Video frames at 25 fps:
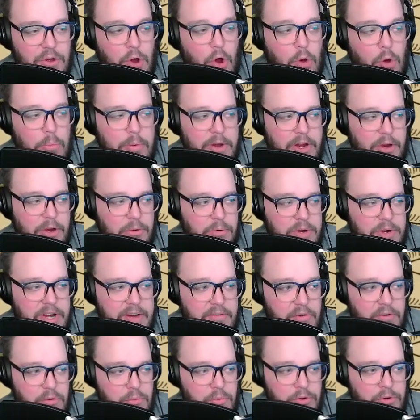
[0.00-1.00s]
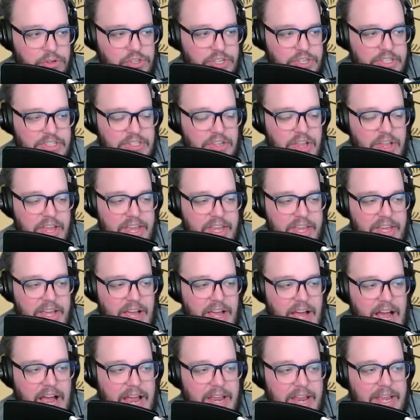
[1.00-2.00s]
opening or whatever, were just like,
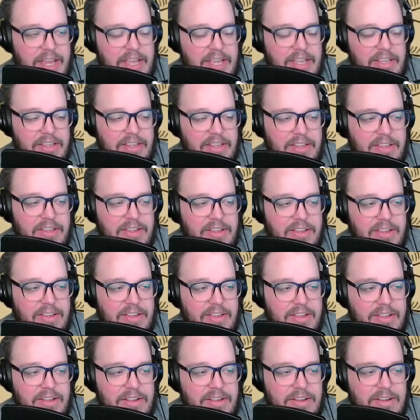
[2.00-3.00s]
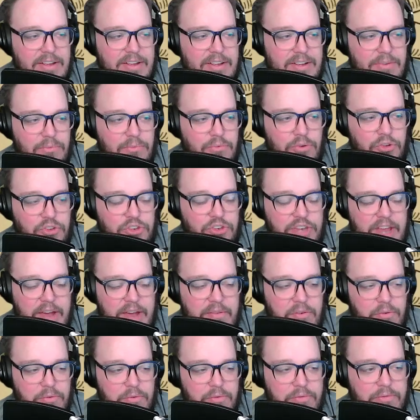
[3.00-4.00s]
I will
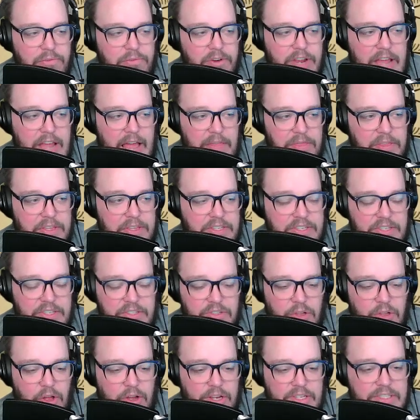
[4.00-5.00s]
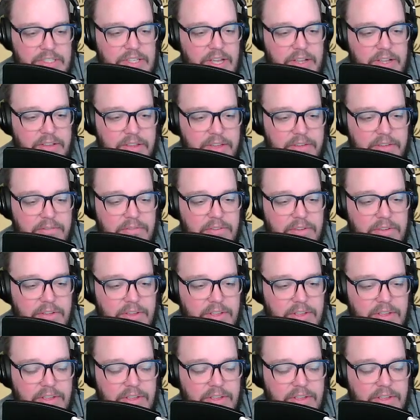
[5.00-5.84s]
never forget this as long as I live.